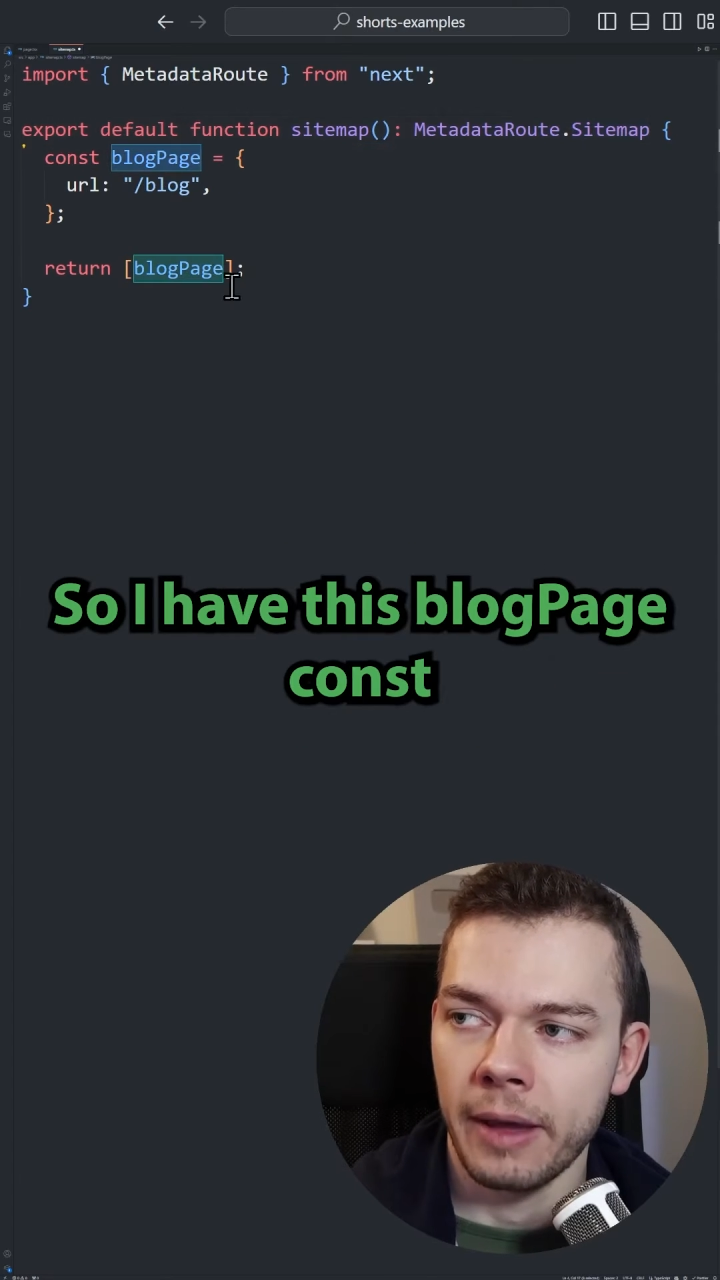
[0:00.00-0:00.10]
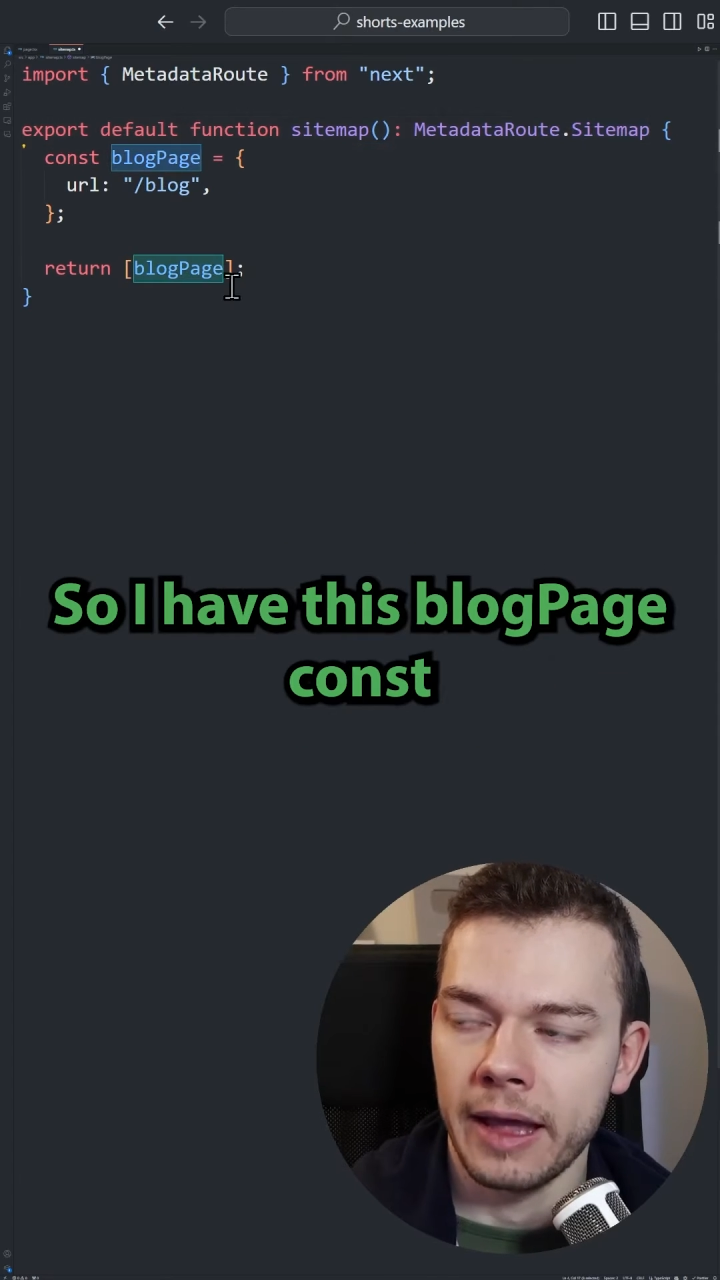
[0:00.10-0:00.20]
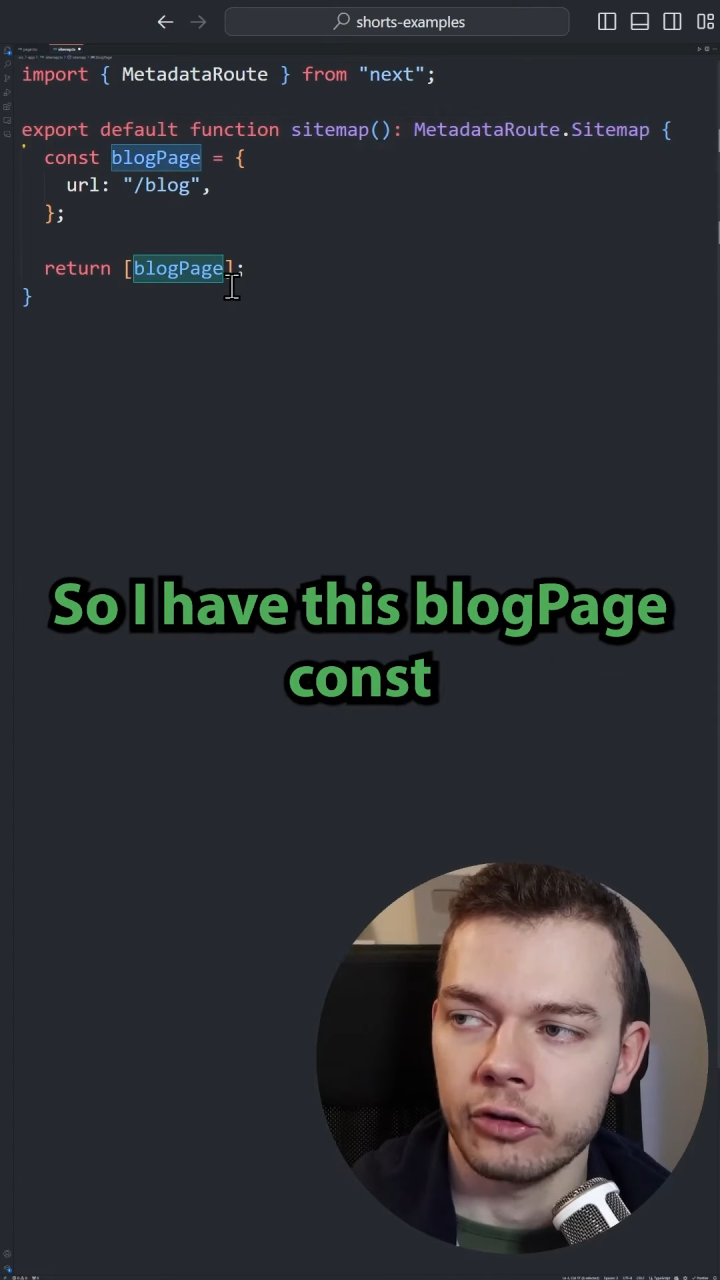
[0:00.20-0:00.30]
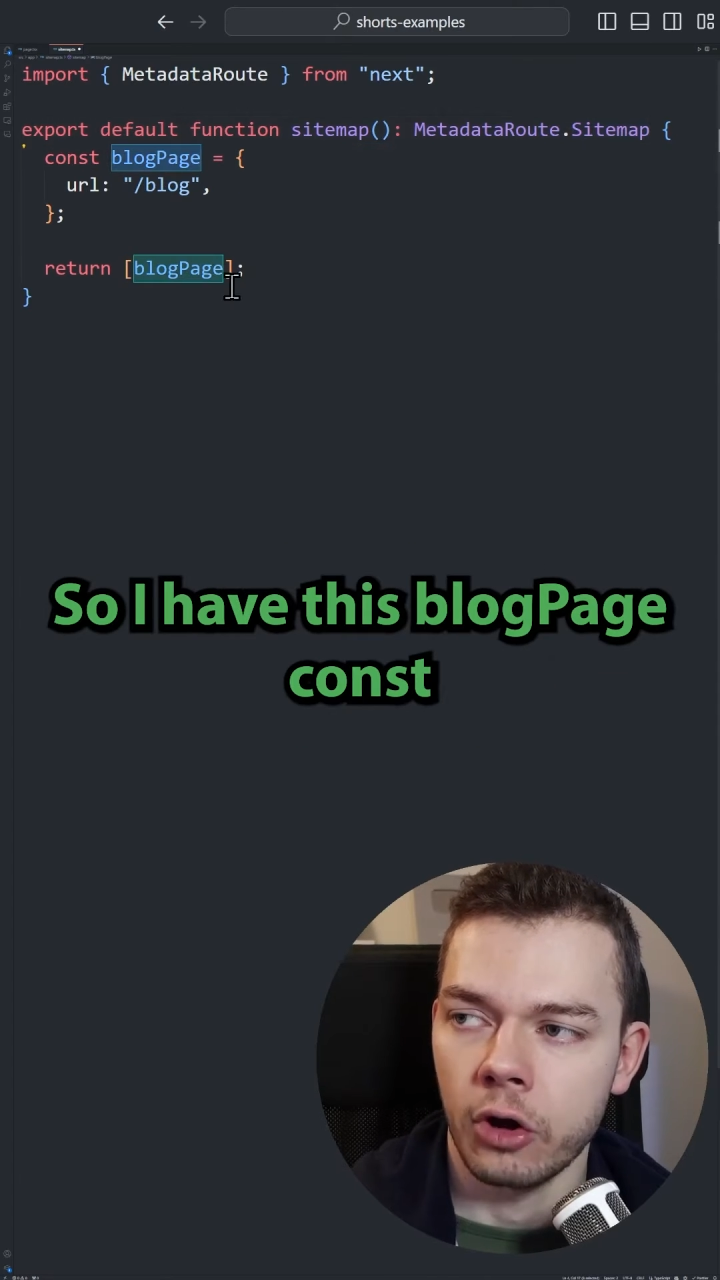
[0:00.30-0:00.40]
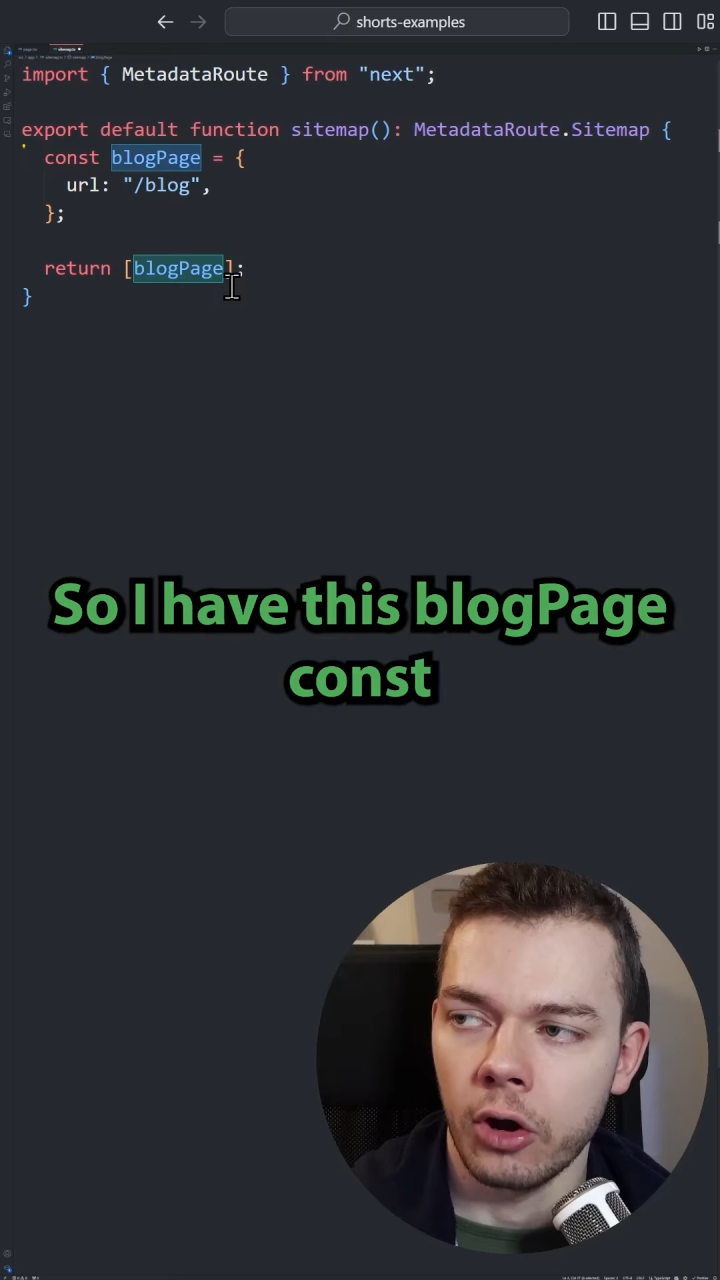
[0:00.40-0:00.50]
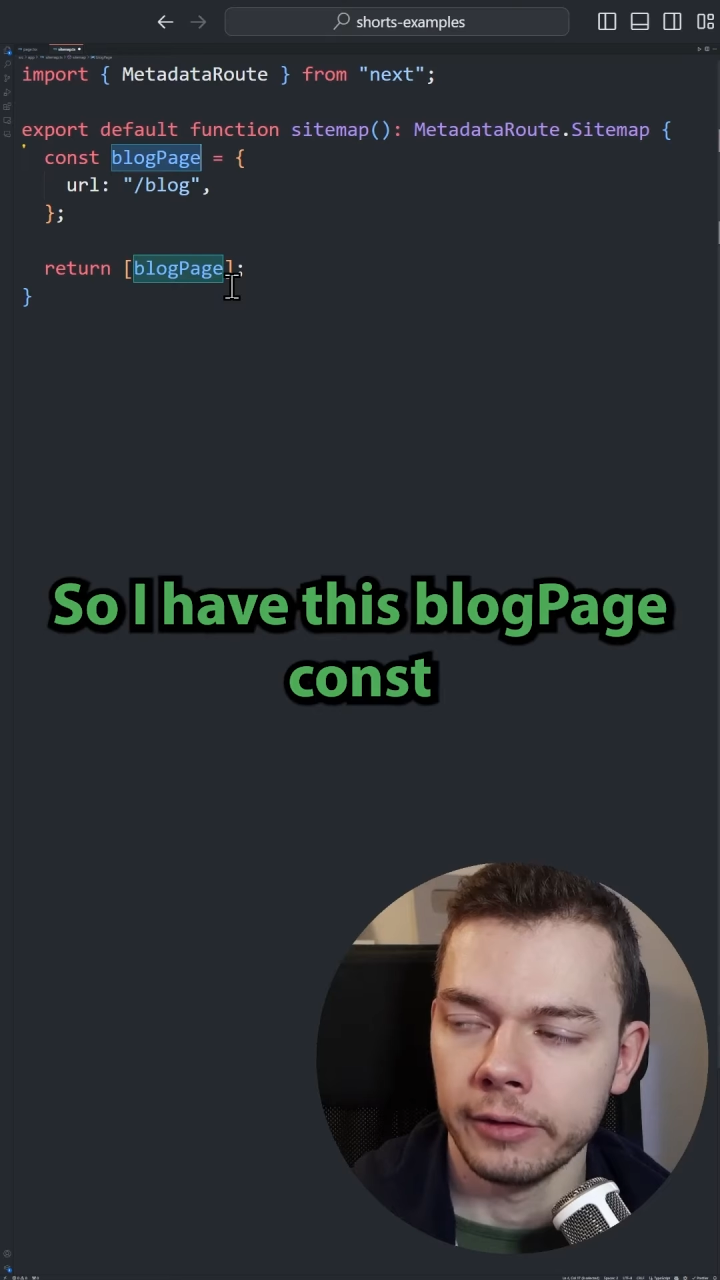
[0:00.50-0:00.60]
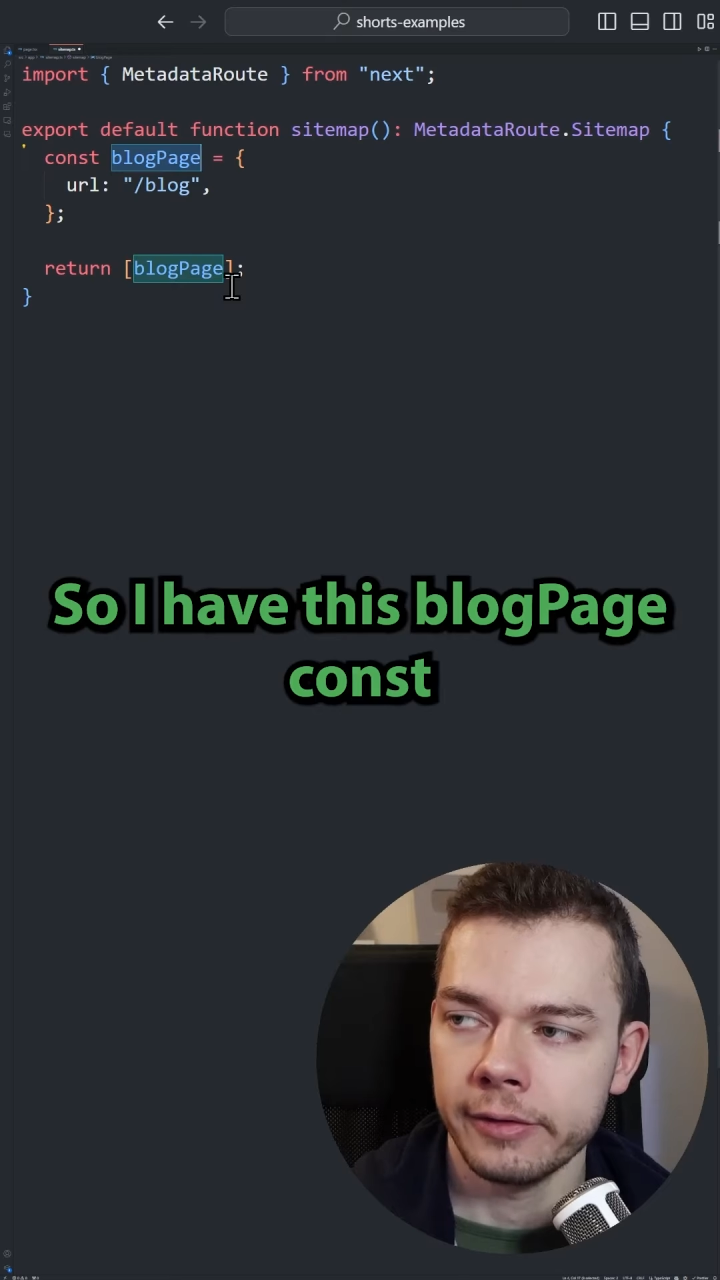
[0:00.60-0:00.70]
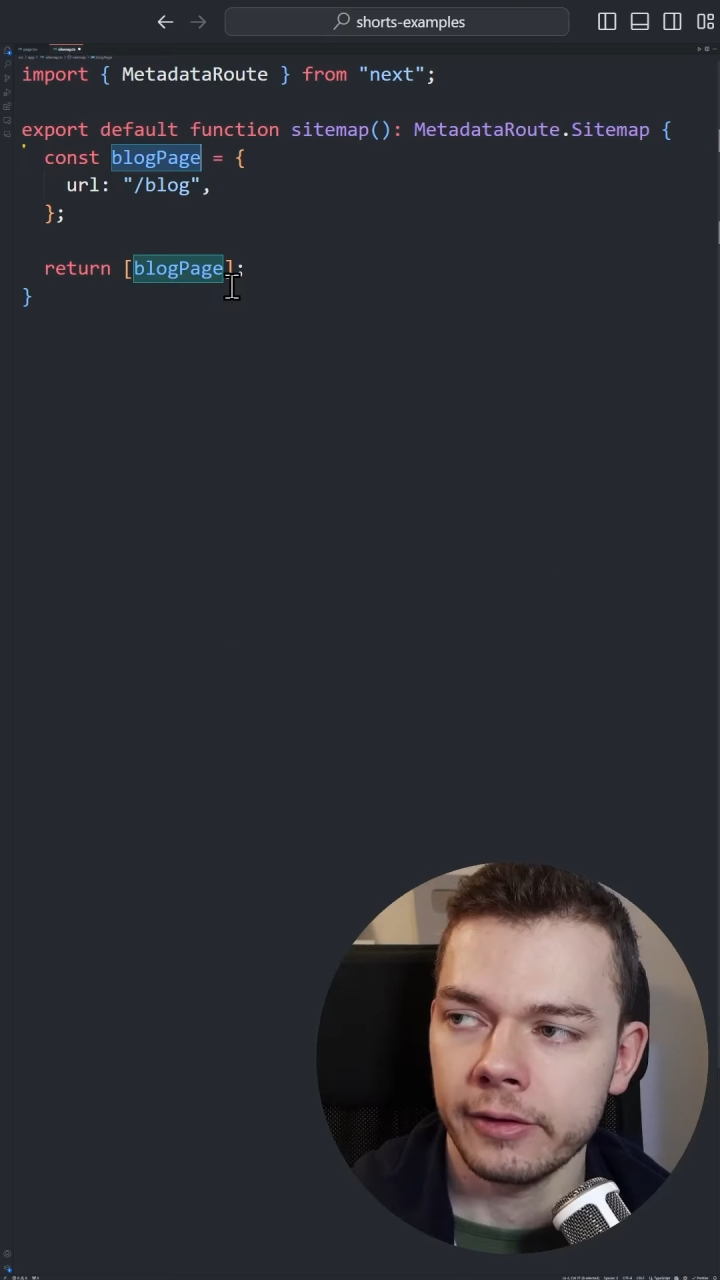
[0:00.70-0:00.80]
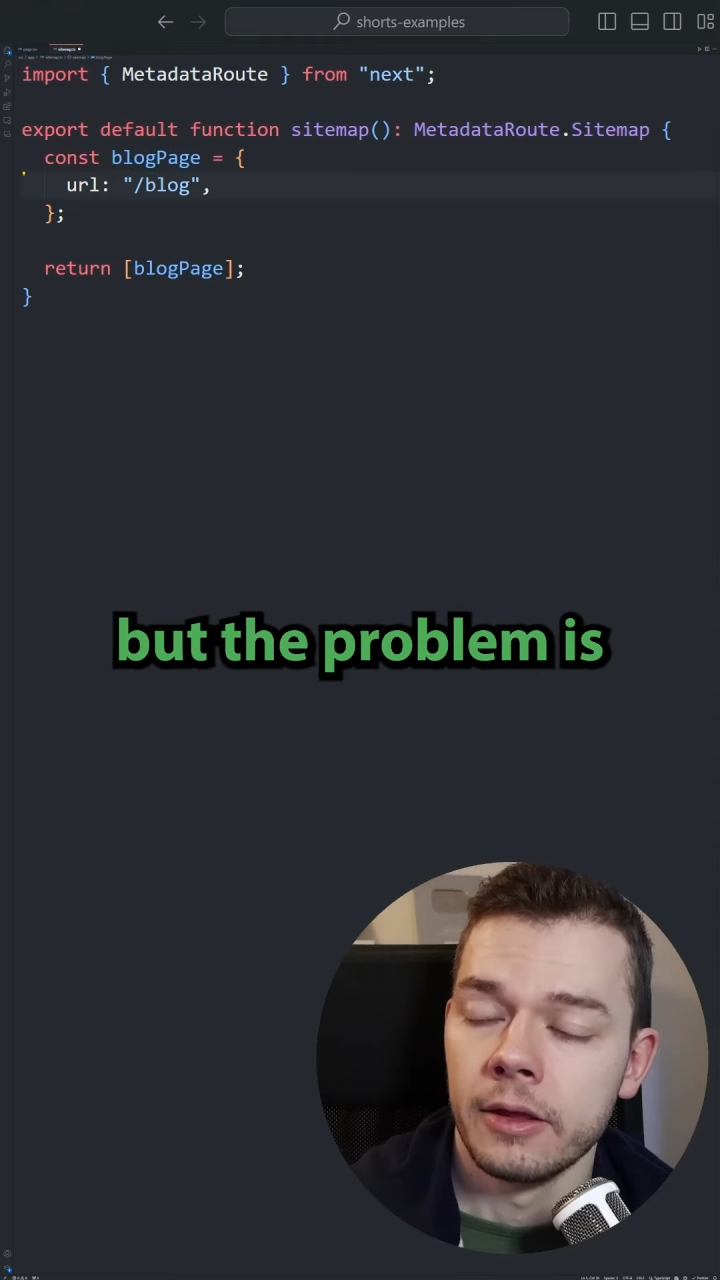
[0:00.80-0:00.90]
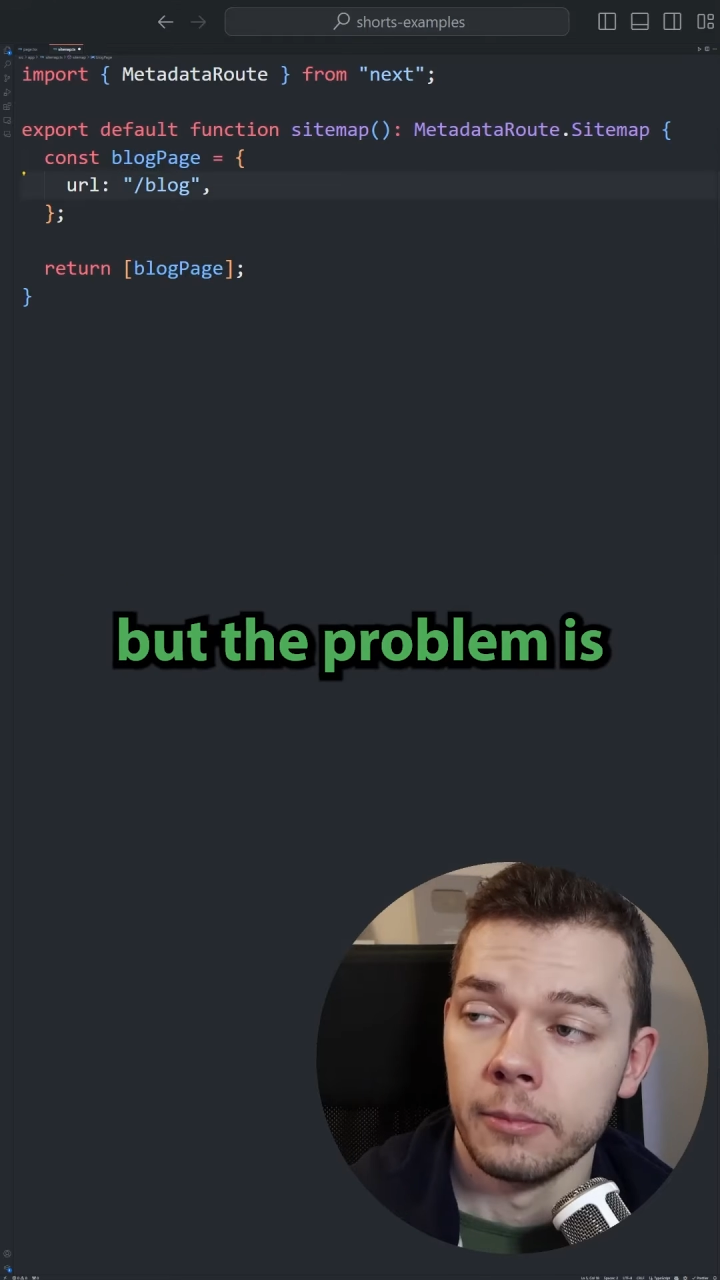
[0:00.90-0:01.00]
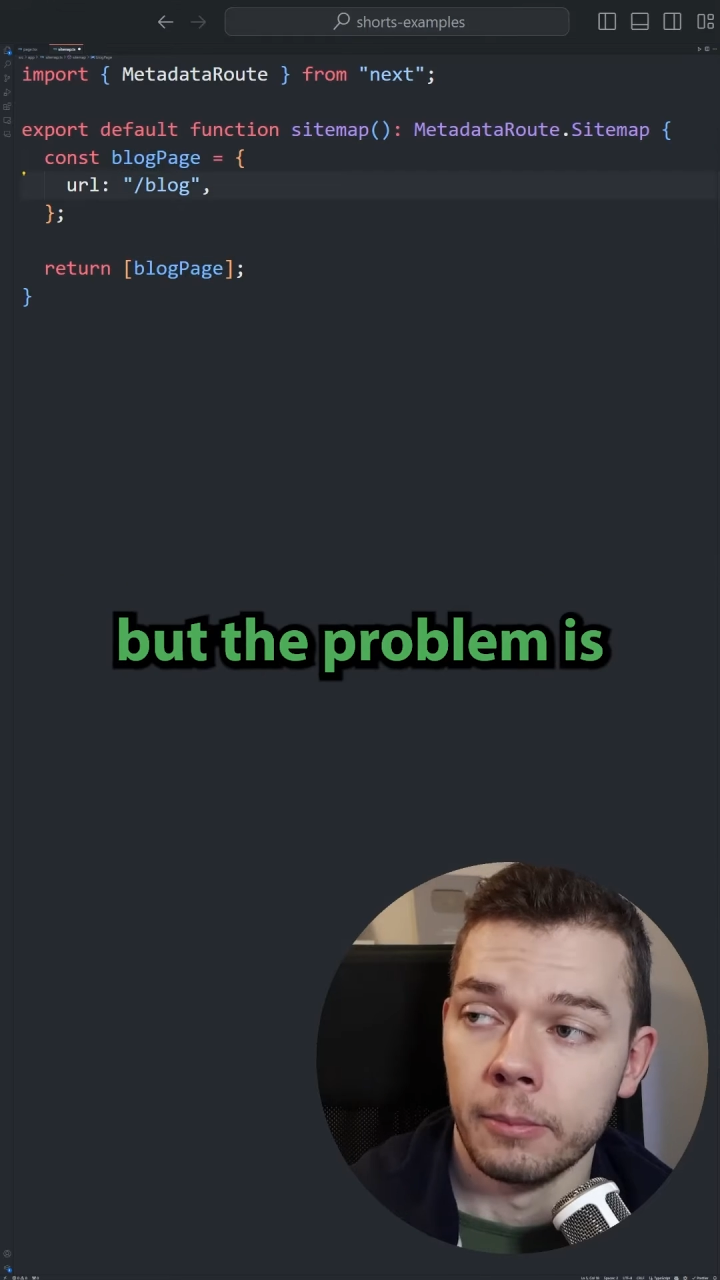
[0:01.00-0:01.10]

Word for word: page const,